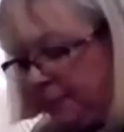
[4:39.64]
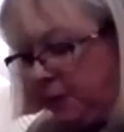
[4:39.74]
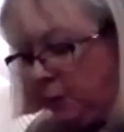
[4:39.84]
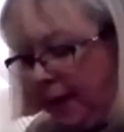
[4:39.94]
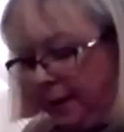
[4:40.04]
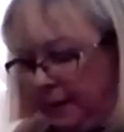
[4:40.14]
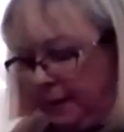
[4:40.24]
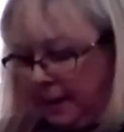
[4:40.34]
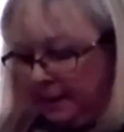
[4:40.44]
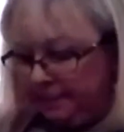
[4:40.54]
you want to
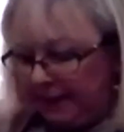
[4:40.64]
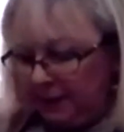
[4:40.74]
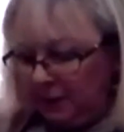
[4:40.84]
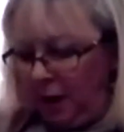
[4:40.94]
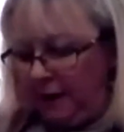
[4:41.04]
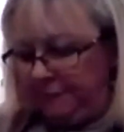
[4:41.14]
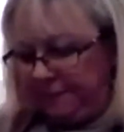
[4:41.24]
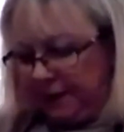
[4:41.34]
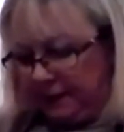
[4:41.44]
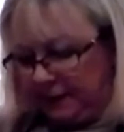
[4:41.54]
peel off
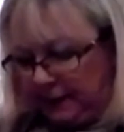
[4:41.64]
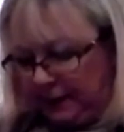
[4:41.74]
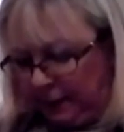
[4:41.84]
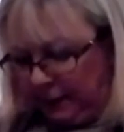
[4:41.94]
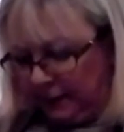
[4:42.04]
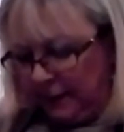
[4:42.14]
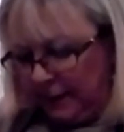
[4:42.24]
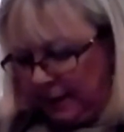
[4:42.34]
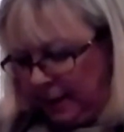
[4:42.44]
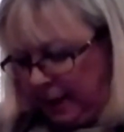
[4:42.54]
the skin.
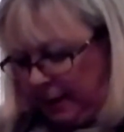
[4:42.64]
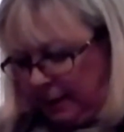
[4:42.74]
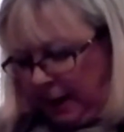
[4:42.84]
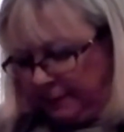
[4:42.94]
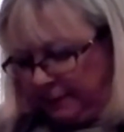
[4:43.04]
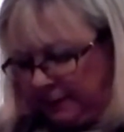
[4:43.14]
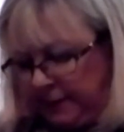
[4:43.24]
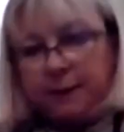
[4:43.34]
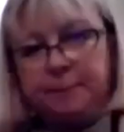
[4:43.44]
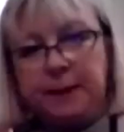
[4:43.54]
And I just
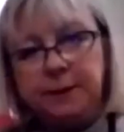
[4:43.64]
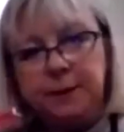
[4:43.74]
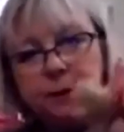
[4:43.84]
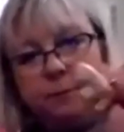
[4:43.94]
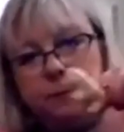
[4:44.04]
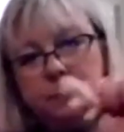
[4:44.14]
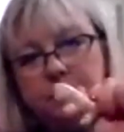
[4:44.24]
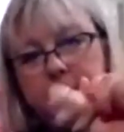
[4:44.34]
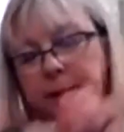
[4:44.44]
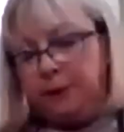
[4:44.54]
taken my little
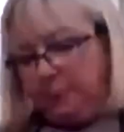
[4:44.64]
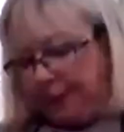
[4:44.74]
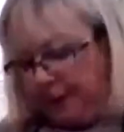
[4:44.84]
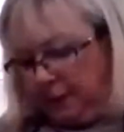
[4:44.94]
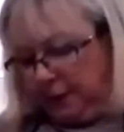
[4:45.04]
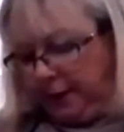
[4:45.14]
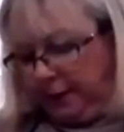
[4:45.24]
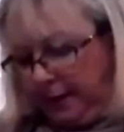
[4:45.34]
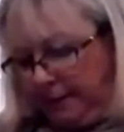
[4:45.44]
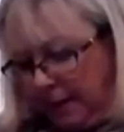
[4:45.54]
peeler here,
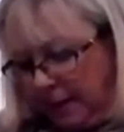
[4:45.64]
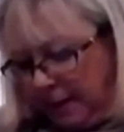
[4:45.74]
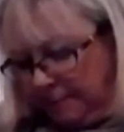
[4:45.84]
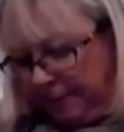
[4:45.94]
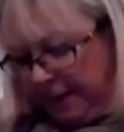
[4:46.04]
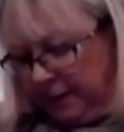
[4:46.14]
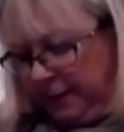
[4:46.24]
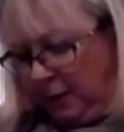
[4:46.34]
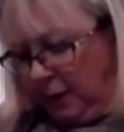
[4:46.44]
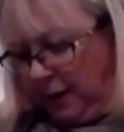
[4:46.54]
and I'm
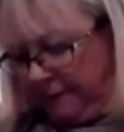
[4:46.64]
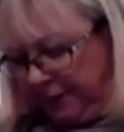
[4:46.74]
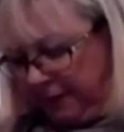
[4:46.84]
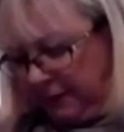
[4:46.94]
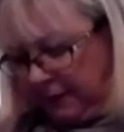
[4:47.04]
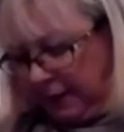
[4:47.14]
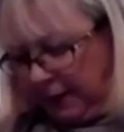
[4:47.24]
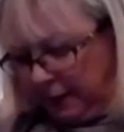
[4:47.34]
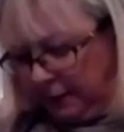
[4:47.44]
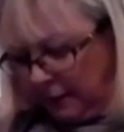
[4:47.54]
peeling off the
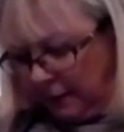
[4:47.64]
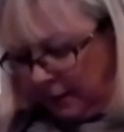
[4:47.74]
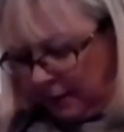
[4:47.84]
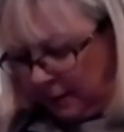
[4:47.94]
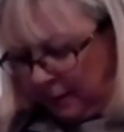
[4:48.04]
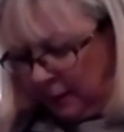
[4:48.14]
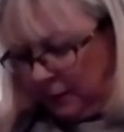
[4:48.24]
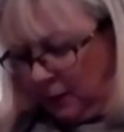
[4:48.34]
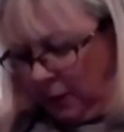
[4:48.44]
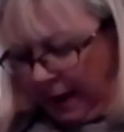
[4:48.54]
skin.
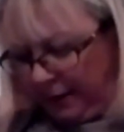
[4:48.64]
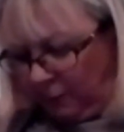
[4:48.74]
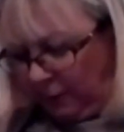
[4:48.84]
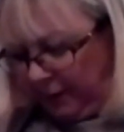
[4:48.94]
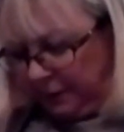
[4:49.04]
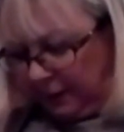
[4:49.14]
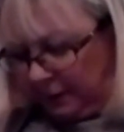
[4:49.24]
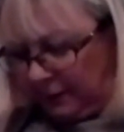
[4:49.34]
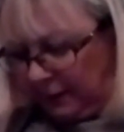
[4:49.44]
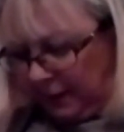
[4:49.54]
So I don't want the
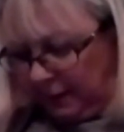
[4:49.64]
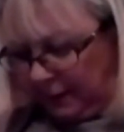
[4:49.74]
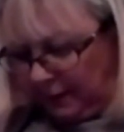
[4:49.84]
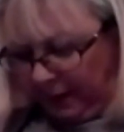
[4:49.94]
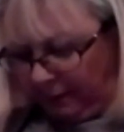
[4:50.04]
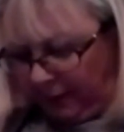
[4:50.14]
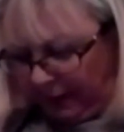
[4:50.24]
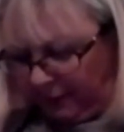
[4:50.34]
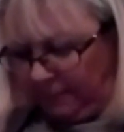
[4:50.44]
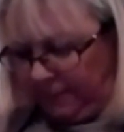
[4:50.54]
skin in my
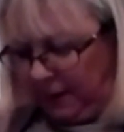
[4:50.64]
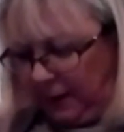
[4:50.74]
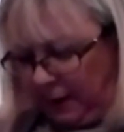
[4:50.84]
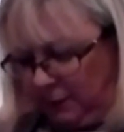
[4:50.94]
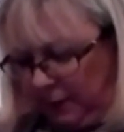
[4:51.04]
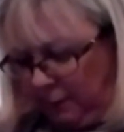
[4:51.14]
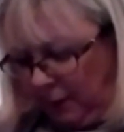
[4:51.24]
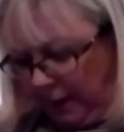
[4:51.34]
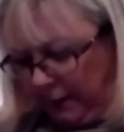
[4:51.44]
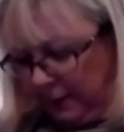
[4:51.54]
recipe. I only
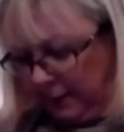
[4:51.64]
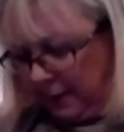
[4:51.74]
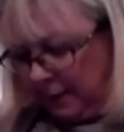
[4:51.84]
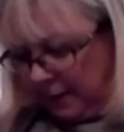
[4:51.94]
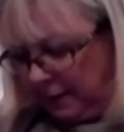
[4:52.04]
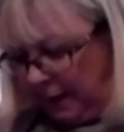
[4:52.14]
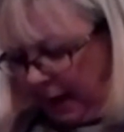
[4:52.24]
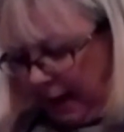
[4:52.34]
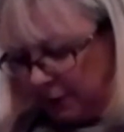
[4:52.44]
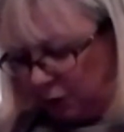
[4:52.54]
want the
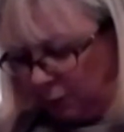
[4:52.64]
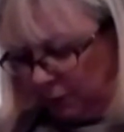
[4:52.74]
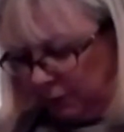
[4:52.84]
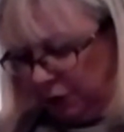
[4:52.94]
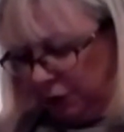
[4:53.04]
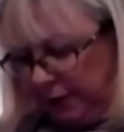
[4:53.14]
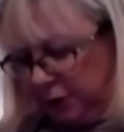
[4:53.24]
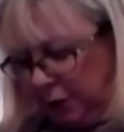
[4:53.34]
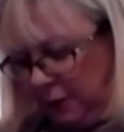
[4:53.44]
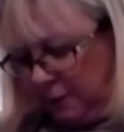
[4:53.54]
actual ginger.